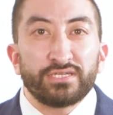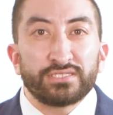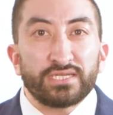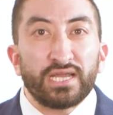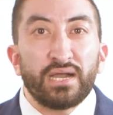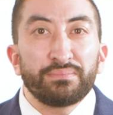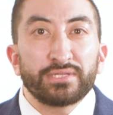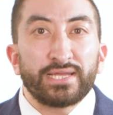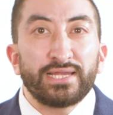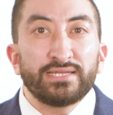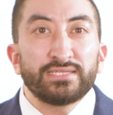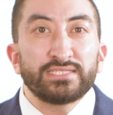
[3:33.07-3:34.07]
is a
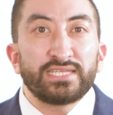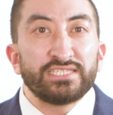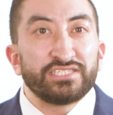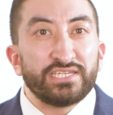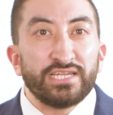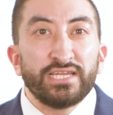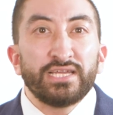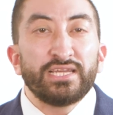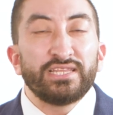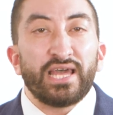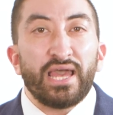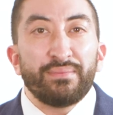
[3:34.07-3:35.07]
complicated decision
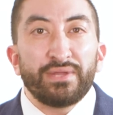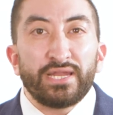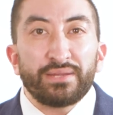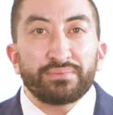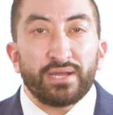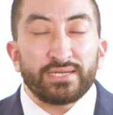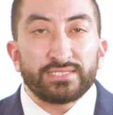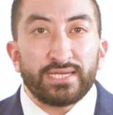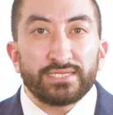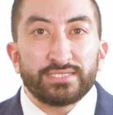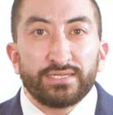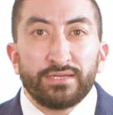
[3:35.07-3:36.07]
in the M&A process.